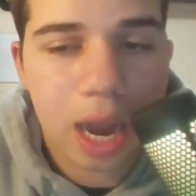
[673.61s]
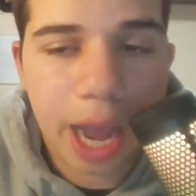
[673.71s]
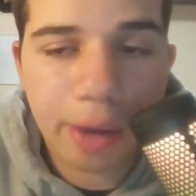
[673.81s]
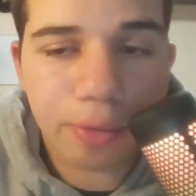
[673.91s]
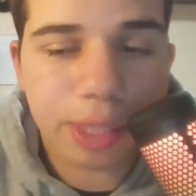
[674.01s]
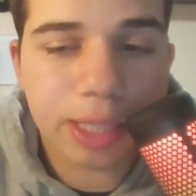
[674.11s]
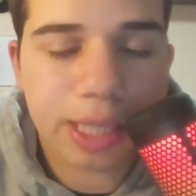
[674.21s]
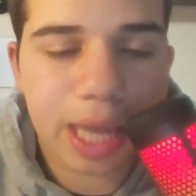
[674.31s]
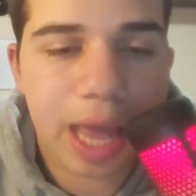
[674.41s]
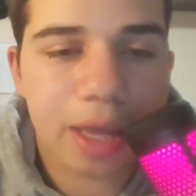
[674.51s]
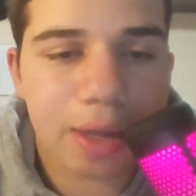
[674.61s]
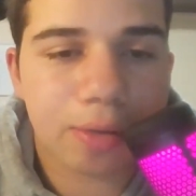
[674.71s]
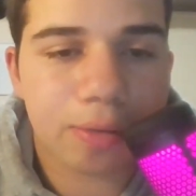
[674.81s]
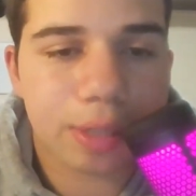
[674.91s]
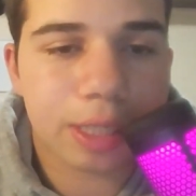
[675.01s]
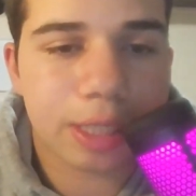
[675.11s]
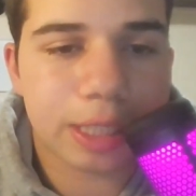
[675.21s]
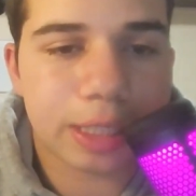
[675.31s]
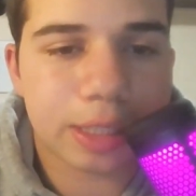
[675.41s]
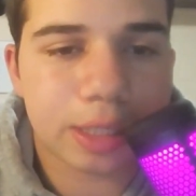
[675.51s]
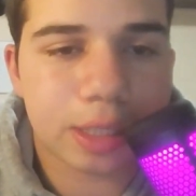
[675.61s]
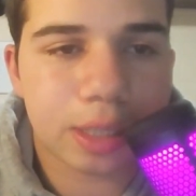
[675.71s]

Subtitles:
I don't think the AL is